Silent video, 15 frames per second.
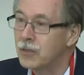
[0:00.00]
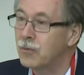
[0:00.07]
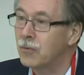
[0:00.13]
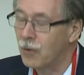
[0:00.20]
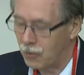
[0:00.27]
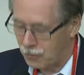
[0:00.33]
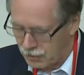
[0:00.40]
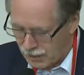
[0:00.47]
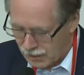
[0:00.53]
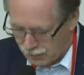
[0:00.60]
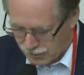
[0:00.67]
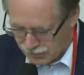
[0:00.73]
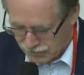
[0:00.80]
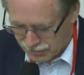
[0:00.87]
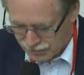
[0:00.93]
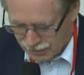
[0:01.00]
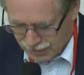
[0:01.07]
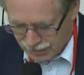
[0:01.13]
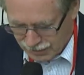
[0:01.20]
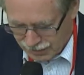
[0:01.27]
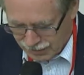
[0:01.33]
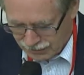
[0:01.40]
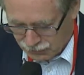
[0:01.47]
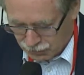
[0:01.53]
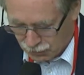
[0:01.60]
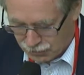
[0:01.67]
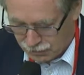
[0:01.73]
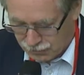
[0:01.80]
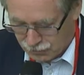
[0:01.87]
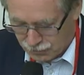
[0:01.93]
phone he was uh,
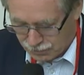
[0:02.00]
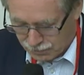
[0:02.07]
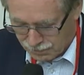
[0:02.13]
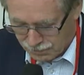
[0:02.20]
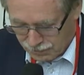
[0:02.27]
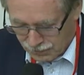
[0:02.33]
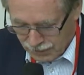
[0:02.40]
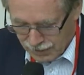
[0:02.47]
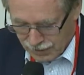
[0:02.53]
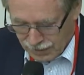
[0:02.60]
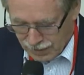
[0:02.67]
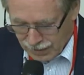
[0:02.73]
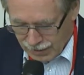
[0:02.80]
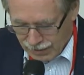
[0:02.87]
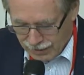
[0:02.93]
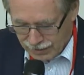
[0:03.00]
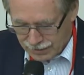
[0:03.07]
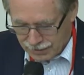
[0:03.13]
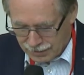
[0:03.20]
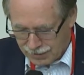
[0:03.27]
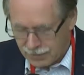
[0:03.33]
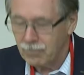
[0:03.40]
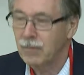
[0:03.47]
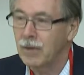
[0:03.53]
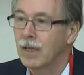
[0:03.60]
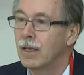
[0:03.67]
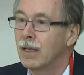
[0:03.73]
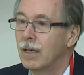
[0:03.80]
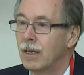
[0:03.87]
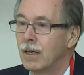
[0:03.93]
talking to. Uh,
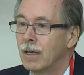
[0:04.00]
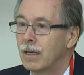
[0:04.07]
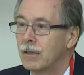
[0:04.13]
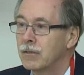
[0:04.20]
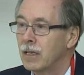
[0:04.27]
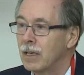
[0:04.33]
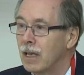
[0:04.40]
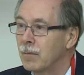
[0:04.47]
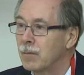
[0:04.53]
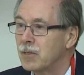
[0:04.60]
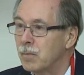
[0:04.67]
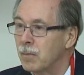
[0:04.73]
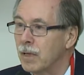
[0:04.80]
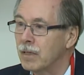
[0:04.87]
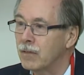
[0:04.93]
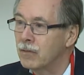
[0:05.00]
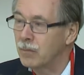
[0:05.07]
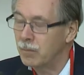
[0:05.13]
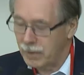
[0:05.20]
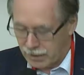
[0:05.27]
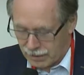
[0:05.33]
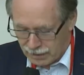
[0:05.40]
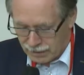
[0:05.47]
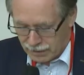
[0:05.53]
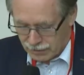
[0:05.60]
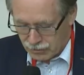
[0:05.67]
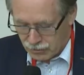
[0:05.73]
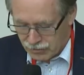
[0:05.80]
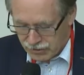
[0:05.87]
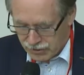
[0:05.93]
Salam explained to me,
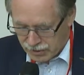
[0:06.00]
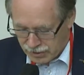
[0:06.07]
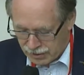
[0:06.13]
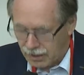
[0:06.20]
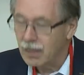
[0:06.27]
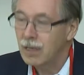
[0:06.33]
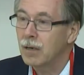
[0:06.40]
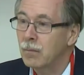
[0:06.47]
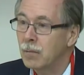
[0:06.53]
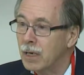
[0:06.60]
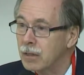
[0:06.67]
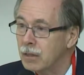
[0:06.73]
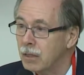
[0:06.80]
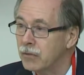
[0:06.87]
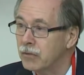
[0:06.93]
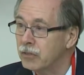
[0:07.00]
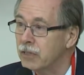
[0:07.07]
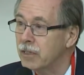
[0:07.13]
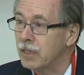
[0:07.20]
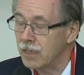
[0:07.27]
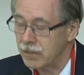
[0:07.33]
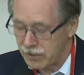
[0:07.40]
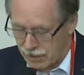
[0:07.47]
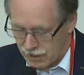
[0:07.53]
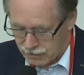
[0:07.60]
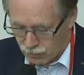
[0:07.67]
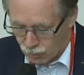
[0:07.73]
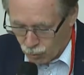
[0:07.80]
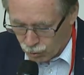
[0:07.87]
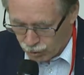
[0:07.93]
you see, my country is at
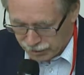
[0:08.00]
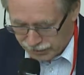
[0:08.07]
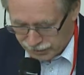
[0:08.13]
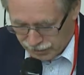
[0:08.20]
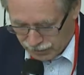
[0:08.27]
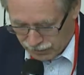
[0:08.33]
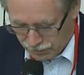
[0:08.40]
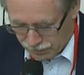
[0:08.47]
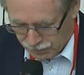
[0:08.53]
war now.